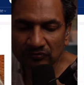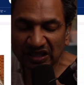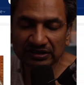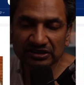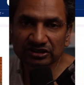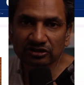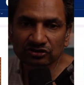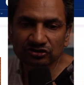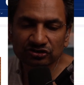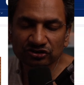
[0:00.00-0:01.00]
And these
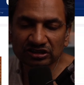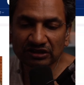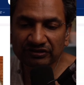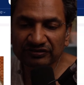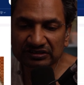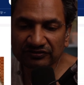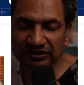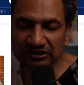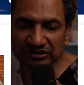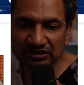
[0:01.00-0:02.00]
girls should never have had the
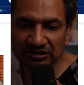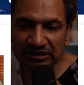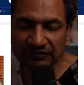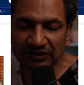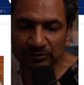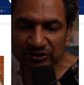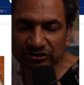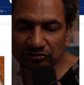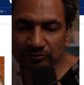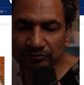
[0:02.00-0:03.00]
things that have happened
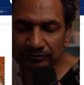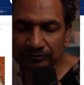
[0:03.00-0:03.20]
to them.